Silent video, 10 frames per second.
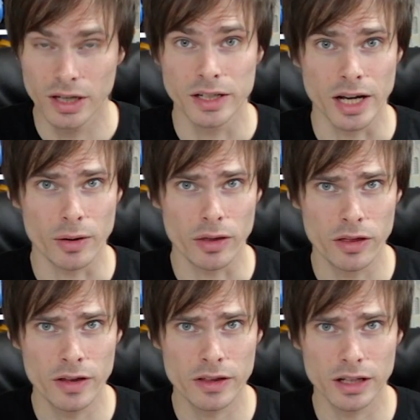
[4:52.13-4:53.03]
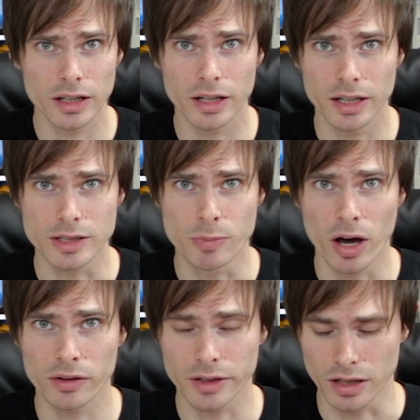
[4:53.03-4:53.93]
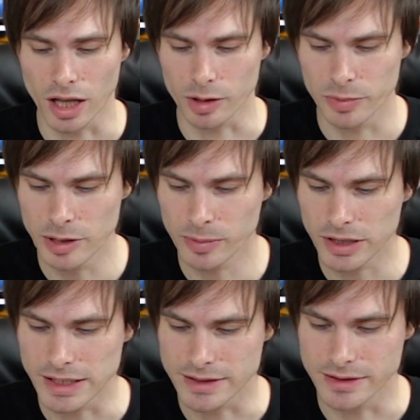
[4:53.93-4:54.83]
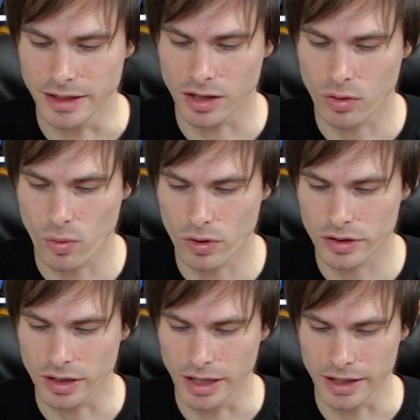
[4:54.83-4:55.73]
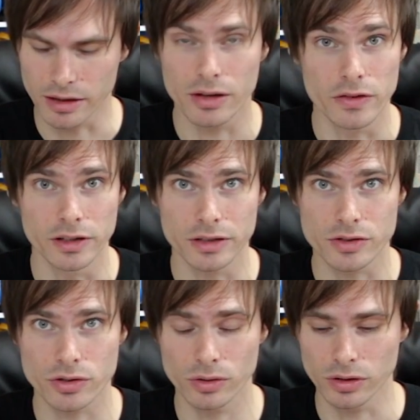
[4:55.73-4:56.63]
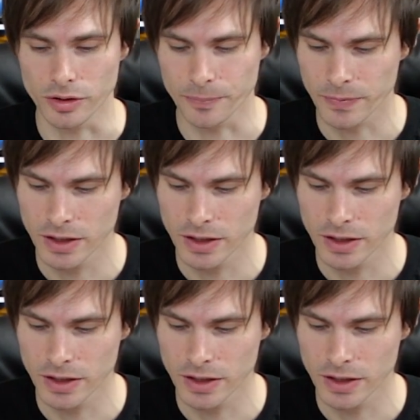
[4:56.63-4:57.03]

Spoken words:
Now, a thing that is bothering a lot of people is the cord length of the controller.